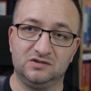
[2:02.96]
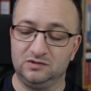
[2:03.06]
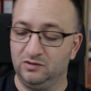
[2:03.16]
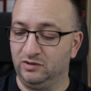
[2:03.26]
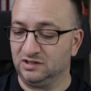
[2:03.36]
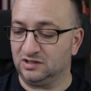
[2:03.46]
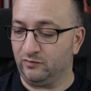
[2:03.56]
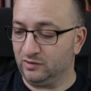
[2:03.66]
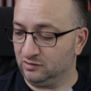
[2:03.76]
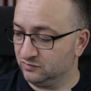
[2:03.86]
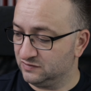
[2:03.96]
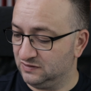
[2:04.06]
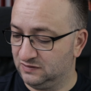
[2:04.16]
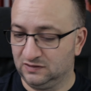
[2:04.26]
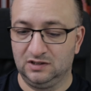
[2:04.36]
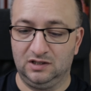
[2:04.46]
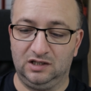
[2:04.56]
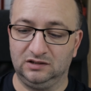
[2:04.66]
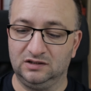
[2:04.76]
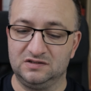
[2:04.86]
is the one that I will use it.
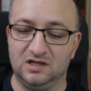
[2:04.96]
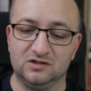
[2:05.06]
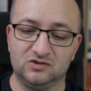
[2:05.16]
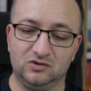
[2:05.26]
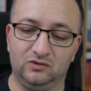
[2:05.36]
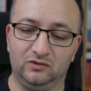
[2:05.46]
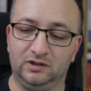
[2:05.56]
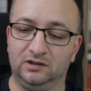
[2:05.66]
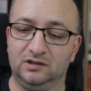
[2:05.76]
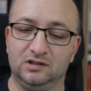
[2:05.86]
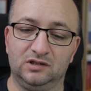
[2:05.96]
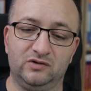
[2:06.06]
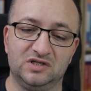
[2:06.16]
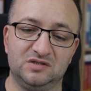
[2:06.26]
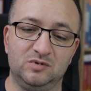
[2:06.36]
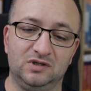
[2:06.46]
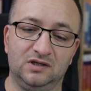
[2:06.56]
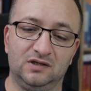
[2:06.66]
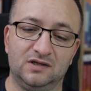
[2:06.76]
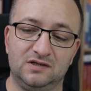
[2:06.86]
And there is also an
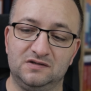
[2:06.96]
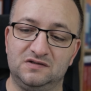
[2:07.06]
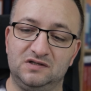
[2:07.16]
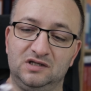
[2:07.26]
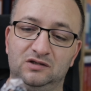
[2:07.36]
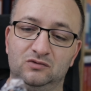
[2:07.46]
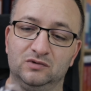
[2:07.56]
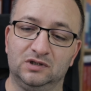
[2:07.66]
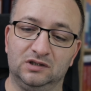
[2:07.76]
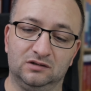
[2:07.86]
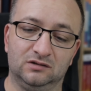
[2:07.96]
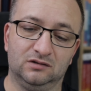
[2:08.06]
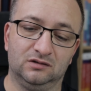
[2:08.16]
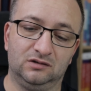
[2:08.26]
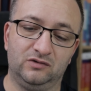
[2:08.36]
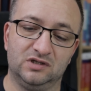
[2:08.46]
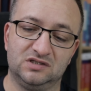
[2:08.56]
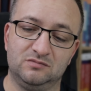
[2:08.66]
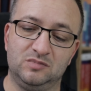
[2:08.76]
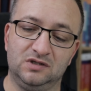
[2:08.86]
USB-C to an
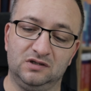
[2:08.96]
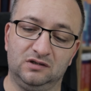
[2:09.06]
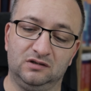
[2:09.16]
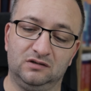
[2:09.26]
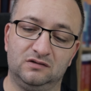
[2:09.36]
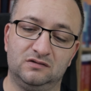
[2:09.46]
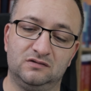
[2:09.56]
USB-C